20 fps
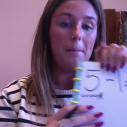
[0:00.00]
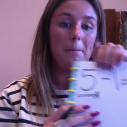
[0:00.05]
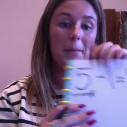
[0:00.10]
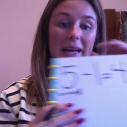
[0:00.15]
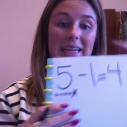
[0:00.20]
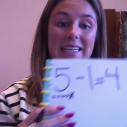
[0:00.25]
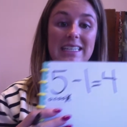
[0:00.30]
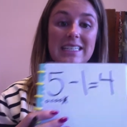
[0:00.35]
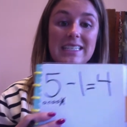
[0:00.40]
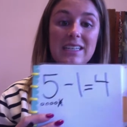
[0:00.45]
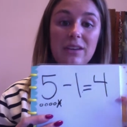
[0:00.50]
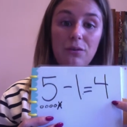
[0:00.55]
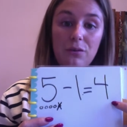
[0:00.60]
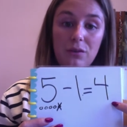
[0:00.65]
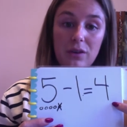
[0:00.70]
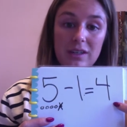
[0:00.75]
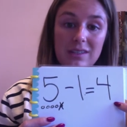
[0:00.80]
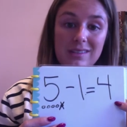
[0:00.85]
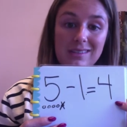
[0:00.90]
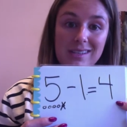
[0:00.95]
My
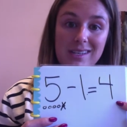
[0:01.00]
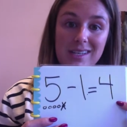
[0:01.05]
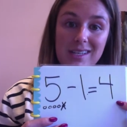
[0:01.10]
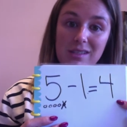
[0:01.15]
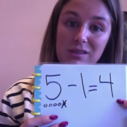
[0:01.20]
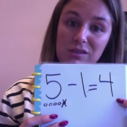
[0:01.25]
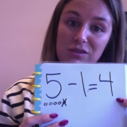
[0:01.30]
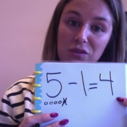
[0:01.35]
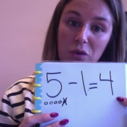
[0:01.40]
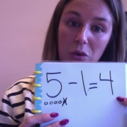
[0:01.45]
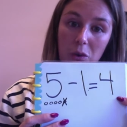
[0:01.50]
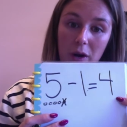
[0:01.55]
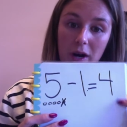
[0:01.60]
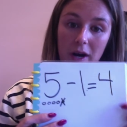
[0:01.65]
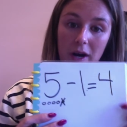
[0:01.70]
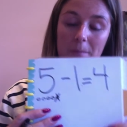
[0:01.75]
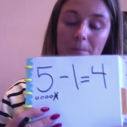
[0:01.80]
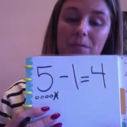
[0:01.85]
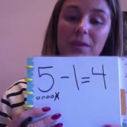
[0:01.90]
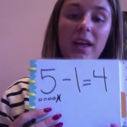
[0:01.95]
difference is
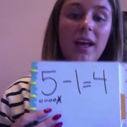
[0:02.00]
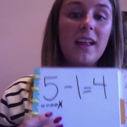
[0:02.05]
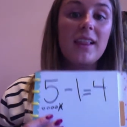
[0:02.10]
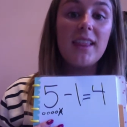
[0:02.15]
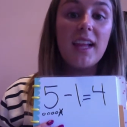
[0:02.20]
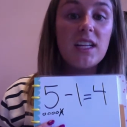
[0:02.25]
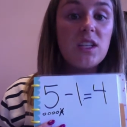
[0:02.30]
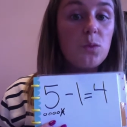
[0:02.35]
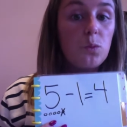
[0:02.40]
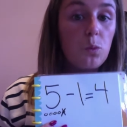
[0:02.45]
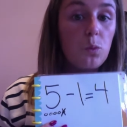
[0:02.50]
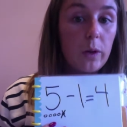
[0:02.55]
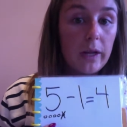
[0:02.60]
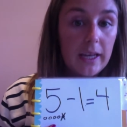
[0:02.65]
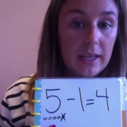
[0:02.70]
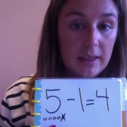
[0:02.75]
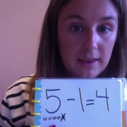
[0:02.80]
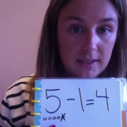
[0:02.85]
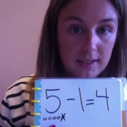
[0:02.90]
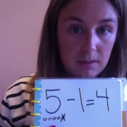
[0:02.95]
4. Let's
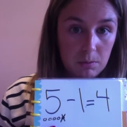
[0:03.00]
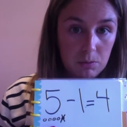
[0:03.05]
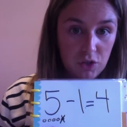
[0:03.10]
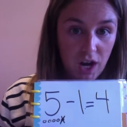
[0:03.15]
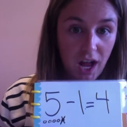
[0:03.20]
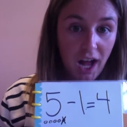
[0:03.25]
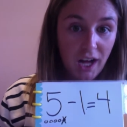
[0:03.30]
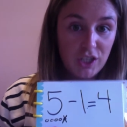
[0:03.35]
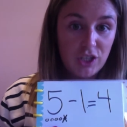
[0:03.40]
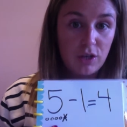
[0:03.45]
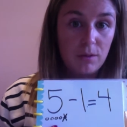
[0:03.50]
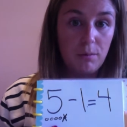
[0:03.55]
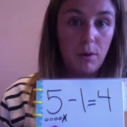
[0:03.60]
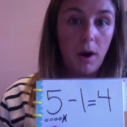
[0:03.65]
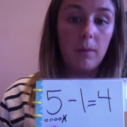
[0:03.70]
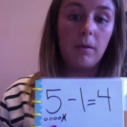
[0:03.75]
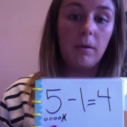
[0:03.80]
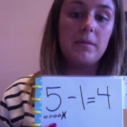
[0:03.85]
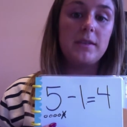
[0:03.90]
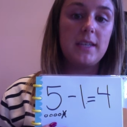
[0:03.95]
read the subtraction
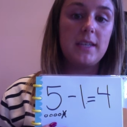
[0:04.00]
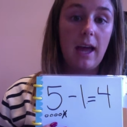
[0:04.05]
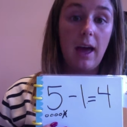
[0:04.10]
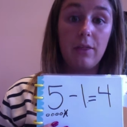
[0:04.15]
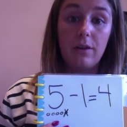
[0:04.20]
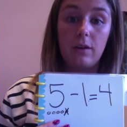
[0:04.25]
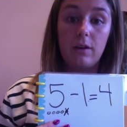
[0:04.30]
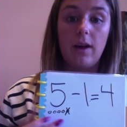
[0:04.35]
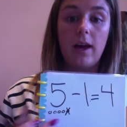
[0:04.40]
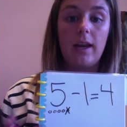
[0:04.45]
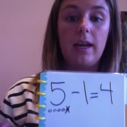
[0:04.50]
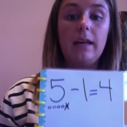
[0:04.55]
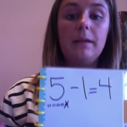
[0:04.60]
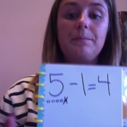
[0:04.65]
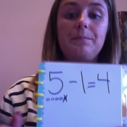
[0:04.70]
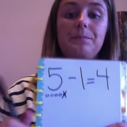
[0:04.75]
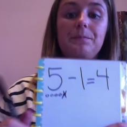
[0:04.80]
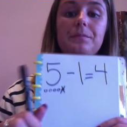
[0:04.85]
problem together. Ready?